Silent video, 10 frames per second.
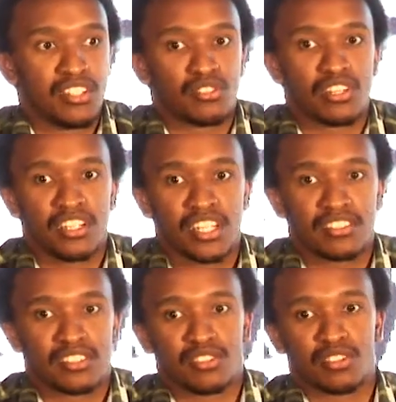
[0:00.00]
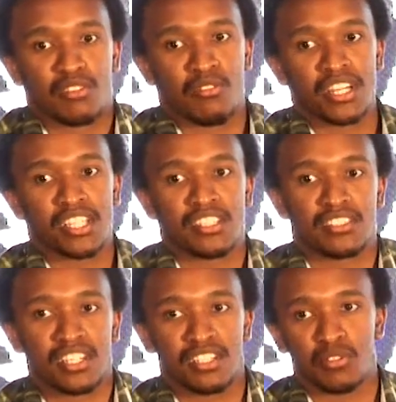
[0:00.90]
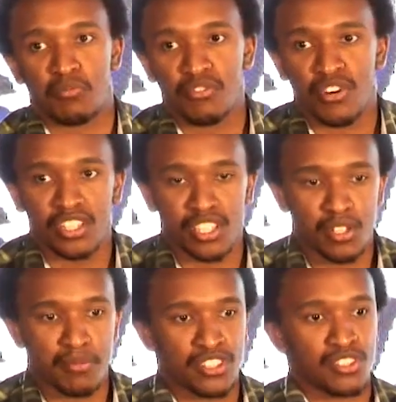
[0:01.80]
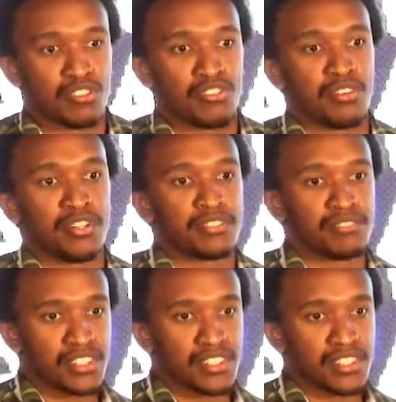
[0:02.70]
So it'll just one day decide to move all the humans out of their way.